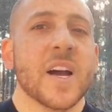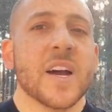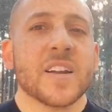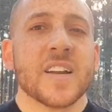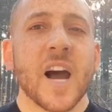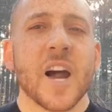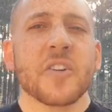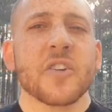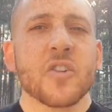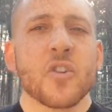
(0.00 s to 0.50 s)

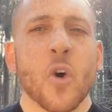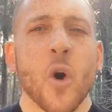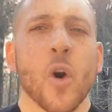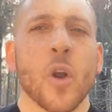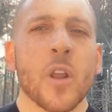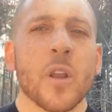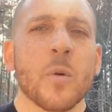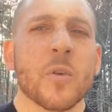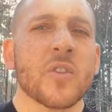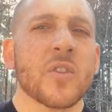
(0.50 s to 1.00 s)
Dr.
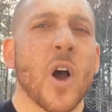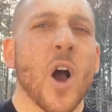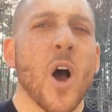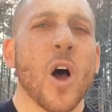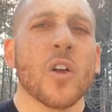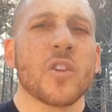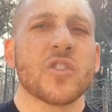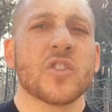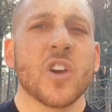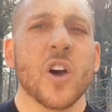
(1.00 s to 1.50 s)
Cornely was
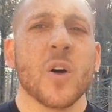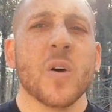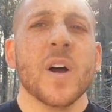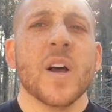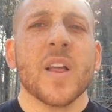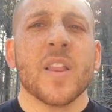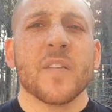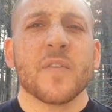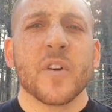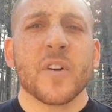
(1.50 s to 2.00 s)
also
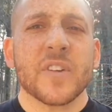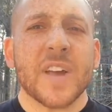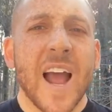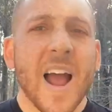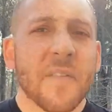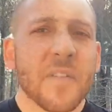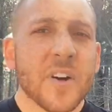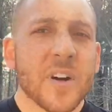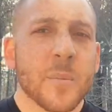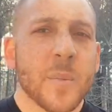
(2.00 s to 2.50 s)
the first
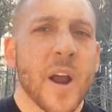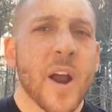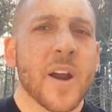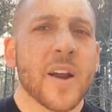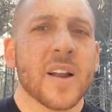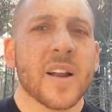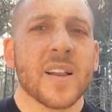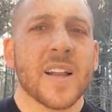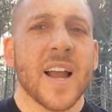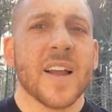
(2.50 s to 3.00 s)
African
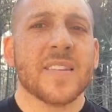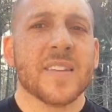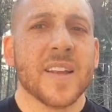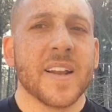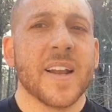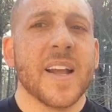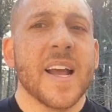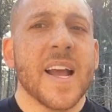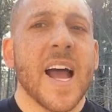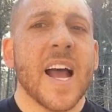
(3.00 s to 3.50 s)
American elected